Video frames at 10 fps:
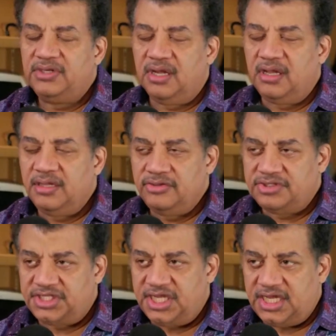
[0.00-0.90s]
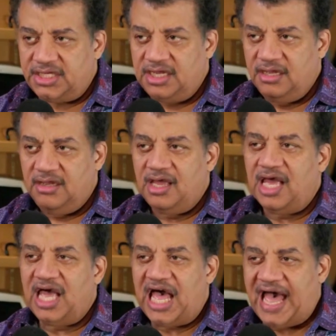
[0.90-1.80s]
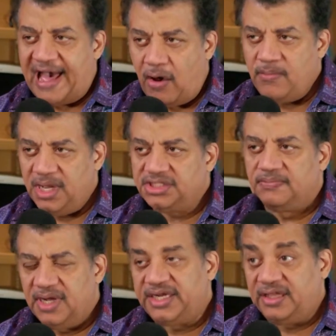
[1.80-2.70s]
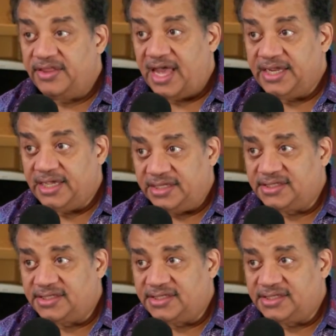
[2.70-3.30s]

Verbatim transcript: want you to understand how much money that